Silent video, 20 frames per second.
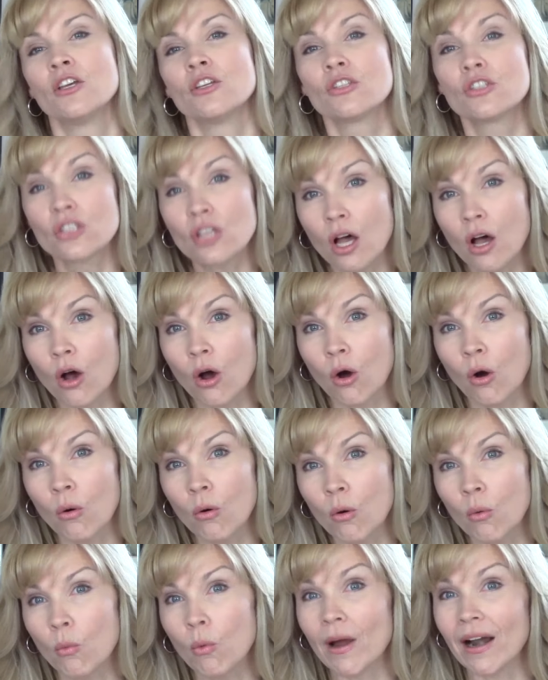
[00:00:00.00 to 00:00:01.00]

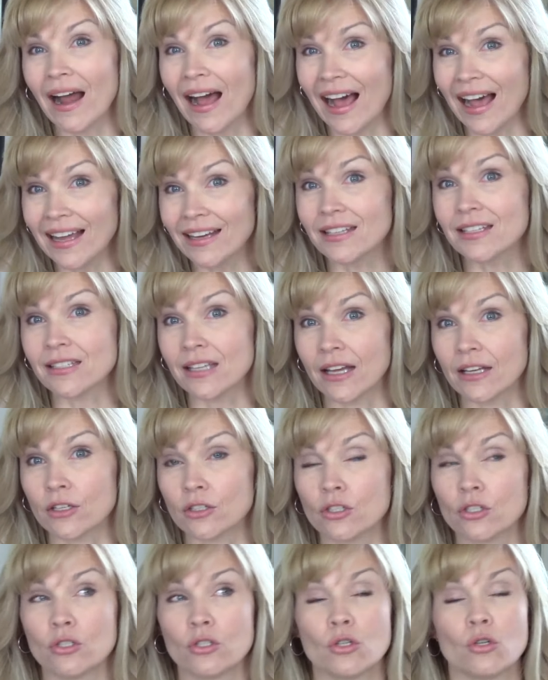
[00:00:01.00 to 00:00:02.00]
So what I
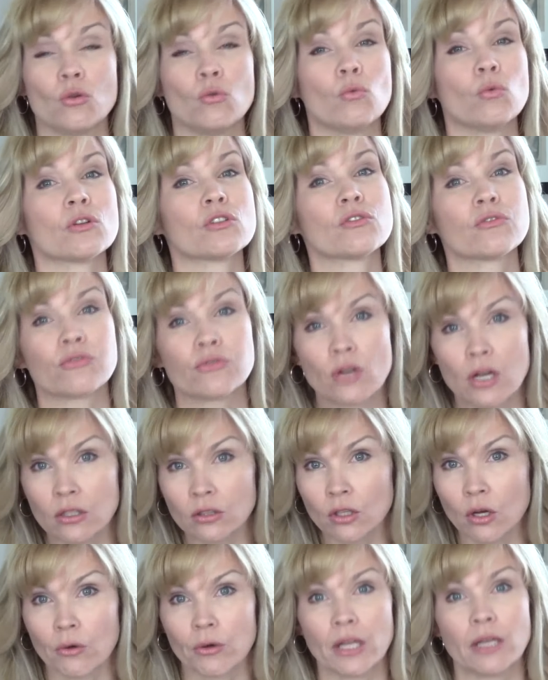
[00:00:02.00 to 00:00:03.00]
decided to do was front
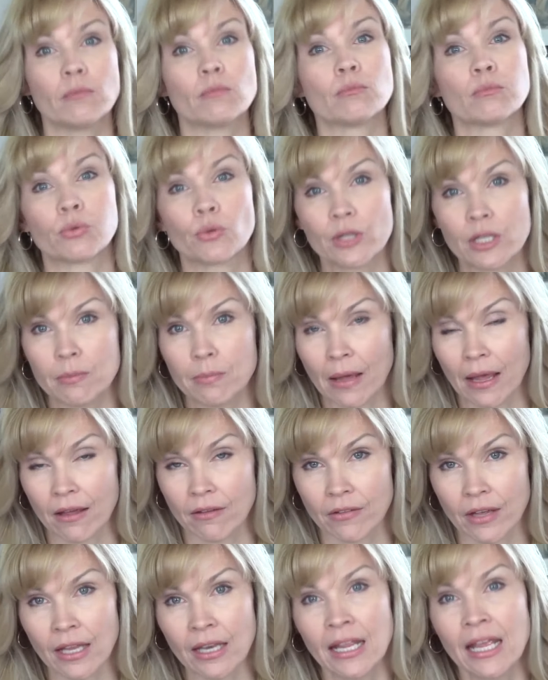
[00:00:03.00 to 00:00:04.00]
load it,
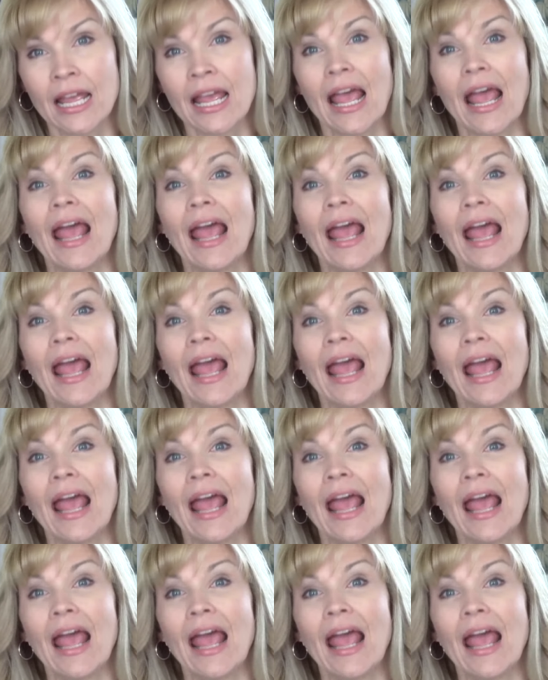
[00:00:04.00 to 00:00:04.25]
pre-pave it,